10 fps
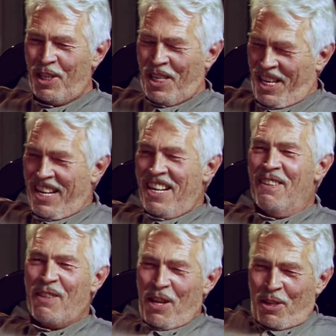
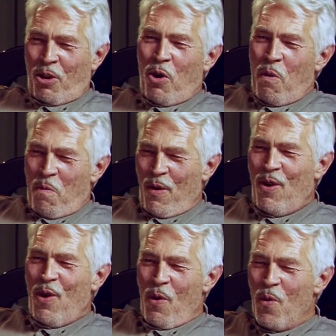his home
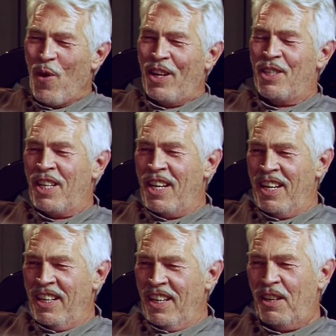was a
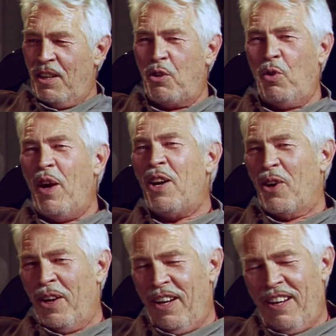
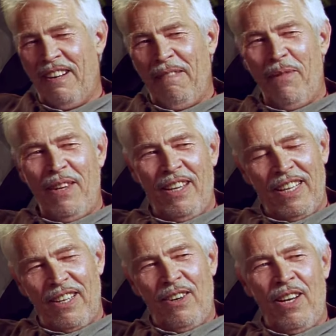trailer
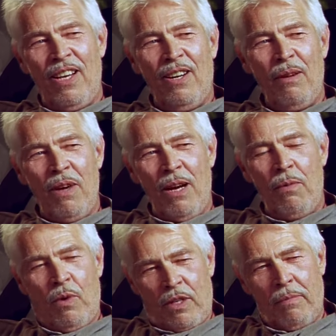on a hill in
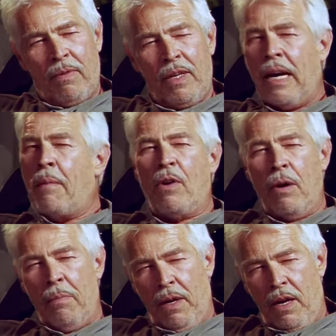Malibu with some. Hey, I'm going
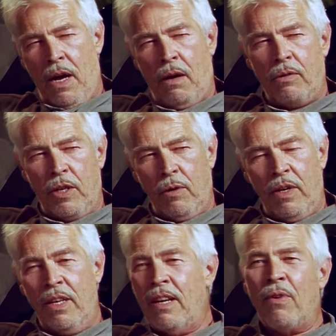to build a house here.
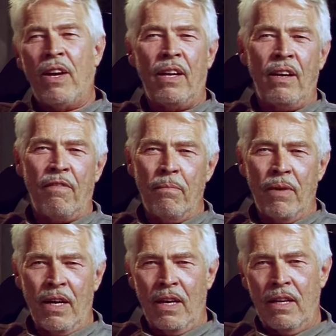When never had enough
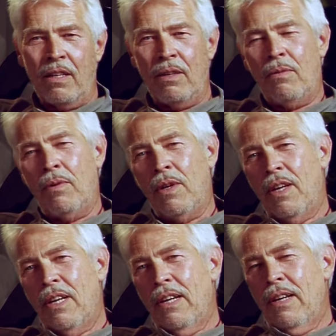money to
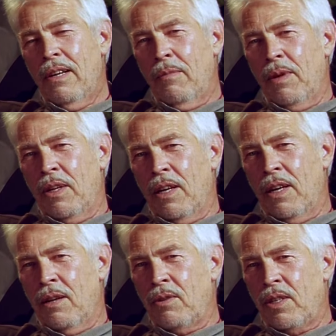build a
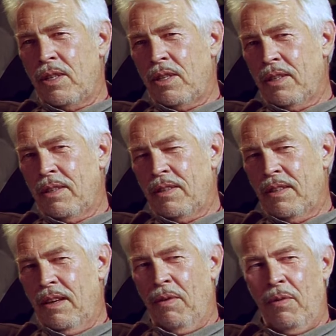house.
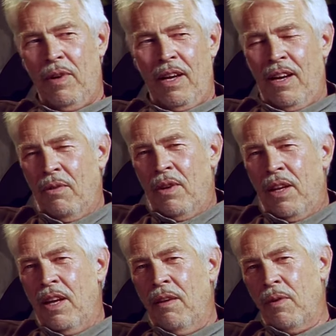Never really, I don't
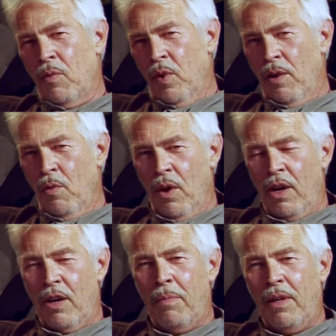think he ever really
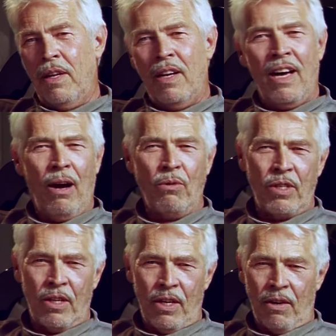wanted to build a
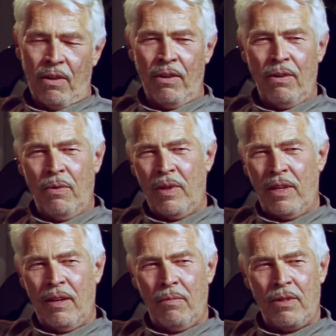house there. I don't know,
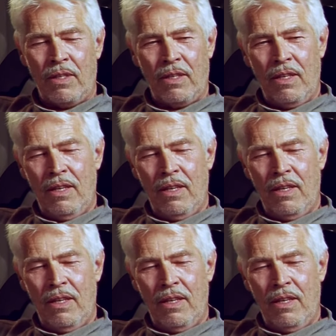that was a